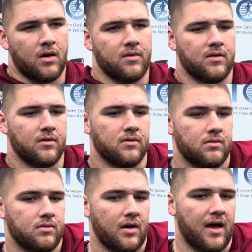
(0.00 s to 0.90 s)
Yeah, Western,
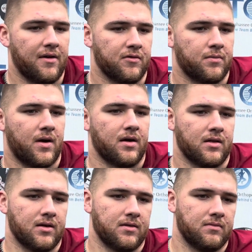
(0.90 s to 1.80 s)
I average
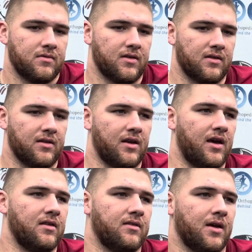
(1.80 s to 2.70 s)
probably 60 to
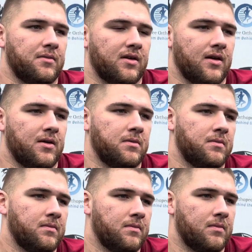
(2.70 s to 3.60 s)
80 snaps a game.
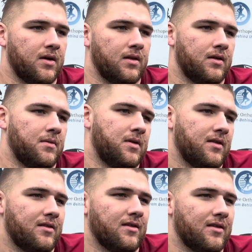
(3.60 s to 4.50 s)
But, it's a...